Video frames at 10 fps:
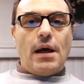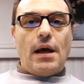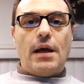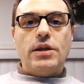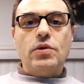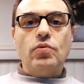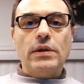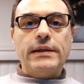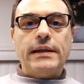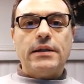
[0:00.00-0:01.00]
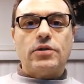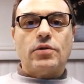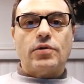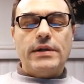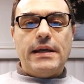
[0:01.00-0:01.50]
you will need to
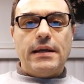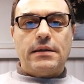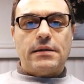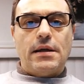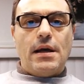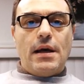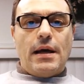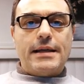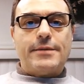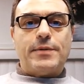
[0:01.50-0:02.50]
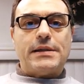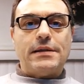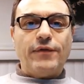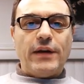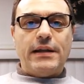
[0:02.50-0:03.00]
create a
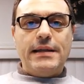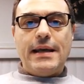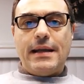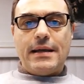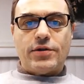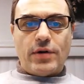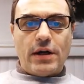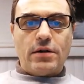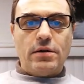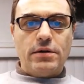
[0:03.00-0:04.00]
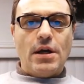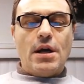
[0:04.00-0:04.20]
specific DNS record.